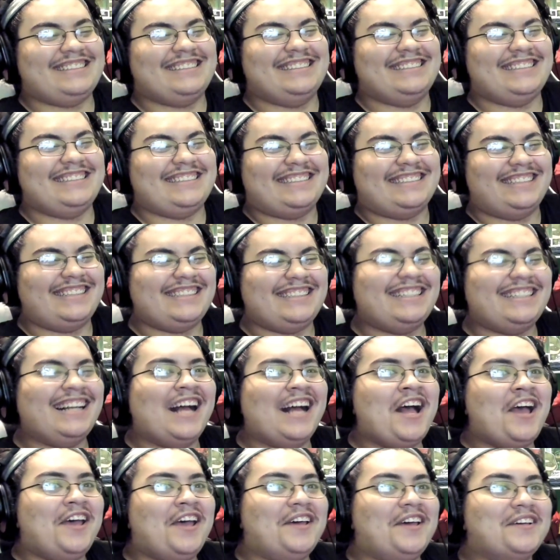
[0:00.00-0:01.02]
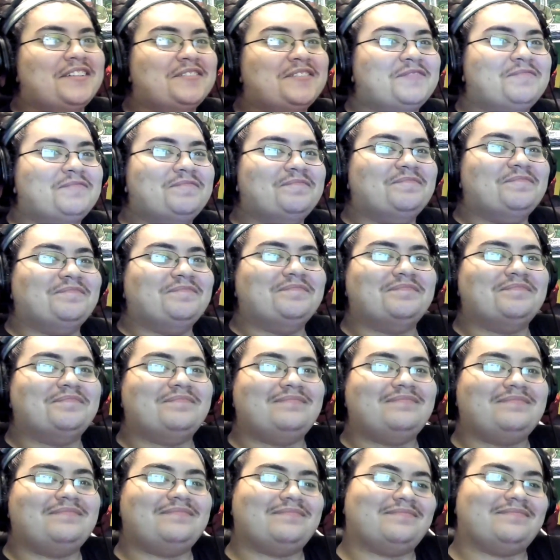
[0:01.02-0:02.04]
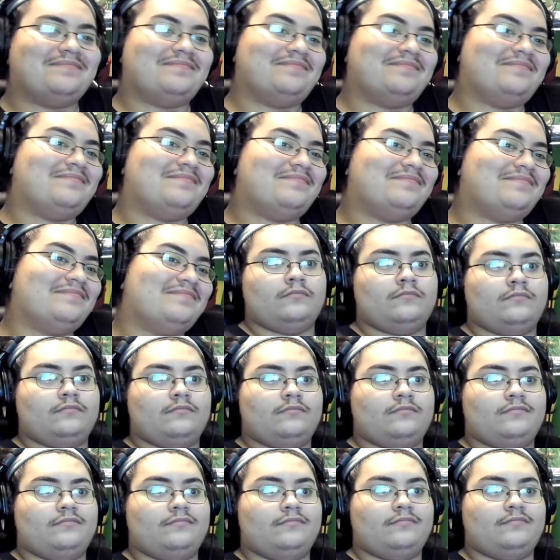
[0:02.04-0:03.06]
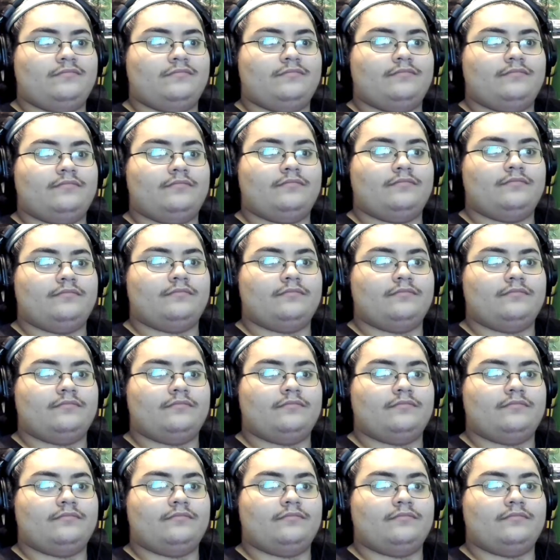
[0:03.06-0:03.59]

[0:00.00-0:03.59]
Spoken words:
(no one is talking)